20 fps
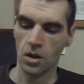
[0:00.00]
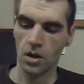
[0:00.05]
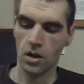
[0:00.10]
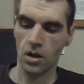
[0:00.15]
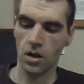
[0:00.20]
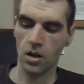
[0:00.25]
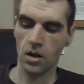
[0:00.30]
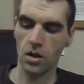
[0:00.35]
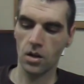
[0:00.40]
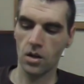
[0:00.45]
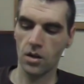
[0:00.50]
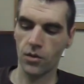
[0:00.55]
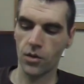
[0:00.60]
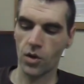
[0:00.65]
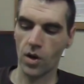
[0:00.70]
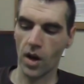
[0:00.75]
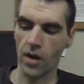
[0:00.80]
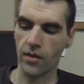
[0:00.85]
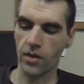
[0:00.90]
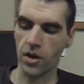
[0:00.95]
And if
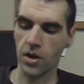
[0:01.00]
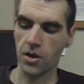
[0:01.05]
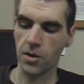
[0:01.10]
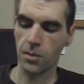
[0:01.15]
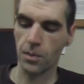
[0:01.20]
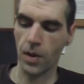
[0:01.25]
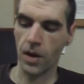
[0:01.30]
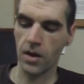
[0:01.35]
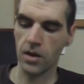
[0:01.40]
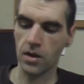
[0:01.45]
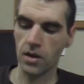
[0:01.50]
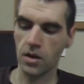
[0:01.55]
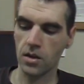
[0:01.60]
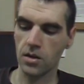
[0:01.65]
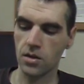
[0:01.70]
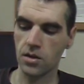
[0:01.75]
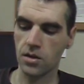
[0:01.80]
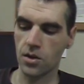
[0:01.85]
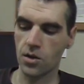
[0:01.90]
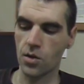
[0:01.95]
you have any
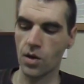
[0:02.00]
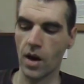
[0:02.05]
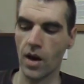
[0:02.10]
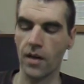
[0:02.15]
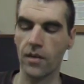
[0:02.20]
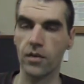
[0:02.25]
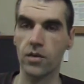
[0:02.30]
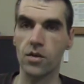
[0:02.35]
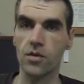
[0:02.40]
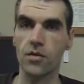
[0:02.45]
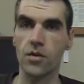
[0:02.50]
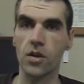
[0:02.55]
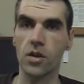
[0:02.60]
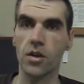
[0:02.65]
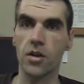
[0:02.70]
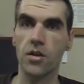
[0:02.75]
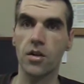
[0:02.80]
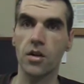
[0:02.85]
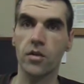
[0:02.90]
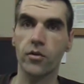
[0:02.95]
dependents, you have to
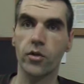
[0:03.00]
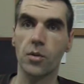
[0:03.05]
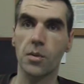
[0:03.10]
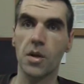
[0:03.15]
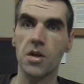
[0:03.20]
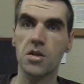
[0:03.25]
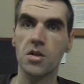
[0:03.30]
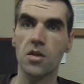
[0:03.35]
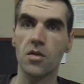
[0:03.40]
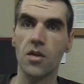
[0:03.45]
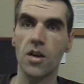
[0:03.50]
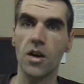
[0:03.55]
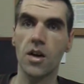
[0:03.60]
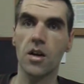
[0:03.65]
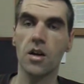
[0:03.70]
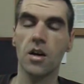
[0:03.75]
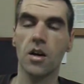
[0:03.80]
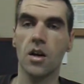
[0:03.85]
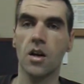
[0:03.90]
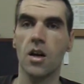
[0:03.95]
fill in the information
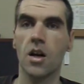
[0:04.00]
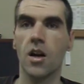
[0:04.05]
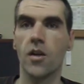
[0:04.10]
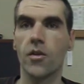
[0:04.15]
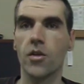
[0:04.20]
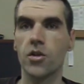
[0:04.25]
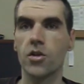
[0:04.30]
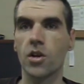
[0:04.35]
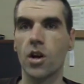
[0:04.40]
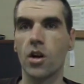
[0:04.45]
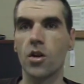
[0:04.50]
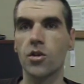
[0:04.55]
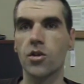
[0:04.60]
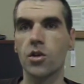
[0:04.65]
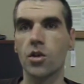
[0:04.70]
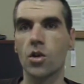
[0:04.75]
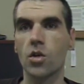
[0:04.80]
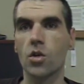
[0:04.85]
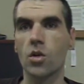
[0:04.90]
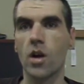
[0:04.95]
there, and there's
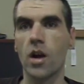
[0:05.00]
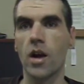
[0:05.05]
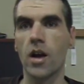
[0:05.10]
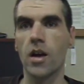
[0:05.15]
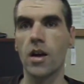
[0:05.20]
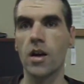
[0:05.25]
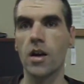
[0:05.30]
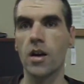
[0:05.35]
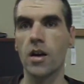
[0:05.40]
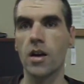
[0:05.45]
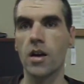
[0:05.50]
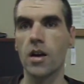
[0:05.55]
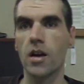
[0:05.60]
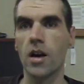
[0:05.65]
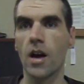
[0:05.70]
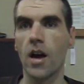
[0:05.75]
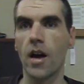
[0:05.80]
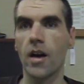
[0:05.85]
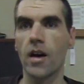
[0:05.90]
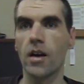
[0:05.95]
also
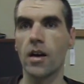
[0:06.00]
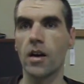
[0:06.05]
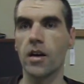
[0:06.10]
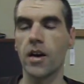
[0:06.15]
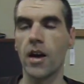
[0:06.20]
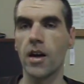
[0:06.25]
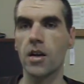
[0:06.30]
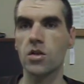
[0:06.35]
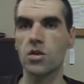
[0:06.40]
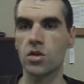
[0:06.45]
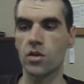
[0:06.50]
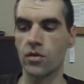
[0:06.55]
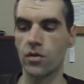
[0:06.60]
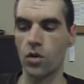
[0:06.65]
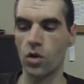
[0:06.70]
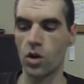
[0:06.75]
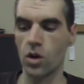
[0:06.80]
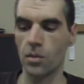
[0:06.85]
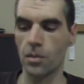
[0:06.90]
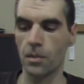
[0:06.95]
an extra
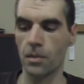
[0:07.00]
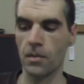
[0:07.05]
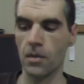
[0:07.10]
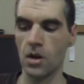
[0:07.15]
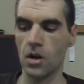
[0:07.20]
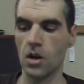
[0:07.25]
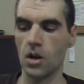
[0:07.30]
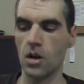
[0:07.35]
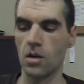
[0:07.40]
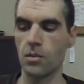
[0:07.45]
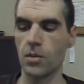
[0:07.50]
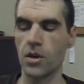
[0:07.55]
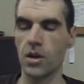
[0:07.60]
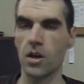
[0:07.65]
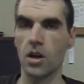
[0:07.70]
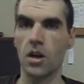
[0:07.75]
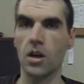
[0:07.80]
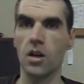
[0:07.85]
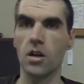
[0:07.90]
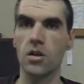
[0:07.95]
form
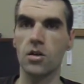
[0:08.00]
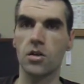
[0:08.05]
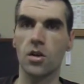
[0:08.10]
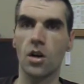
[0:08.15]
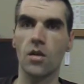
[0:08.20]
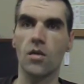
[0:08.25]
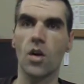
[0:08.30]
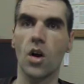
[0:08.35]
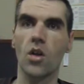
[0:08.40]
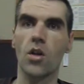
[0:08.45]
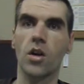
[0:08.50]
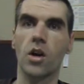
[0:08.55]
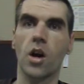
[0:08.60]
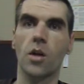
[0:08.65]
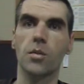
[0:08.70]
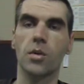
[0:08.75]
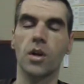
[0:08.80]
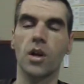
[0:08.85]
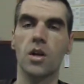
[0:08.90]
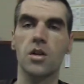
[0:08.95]
because of all the
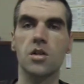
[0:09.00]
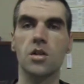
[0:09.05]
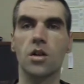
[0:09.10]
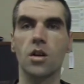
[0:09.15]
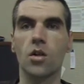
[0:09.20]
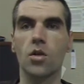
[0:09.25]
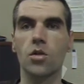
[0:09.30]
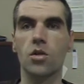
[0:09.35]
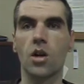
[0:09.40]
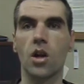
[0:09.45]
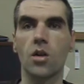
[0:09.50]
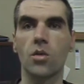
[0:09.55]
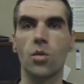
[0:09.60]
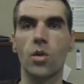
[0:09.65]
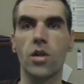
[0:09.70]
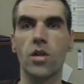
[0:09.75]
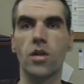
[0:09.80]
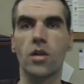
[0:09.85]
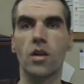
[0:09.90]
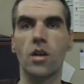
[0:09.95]
complication that goes on
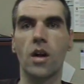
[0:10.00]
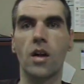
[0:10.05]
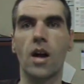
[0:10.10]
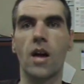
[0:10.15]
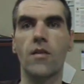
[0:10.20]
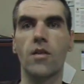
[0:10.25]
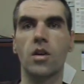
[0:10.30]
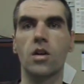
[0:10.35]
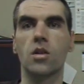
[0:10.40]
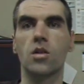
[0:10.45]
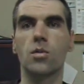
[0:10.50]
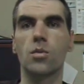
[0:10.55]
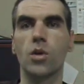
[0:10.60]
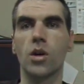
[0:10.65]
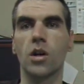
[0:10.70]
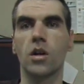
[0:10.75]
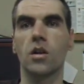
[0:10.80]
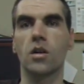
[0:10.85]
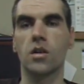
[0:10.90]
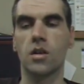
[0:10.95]
with having to
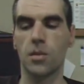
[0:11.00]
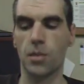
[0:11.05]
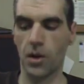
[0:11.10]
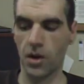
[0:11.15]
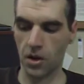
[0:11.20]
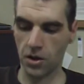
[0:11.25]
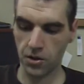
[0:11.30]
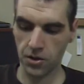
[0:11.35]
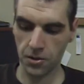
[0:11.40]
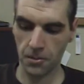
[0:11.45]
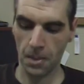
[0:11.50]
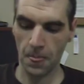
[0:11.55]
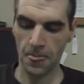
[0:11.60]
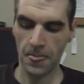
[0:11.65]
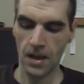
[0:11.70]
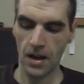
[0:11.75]
bring dependents.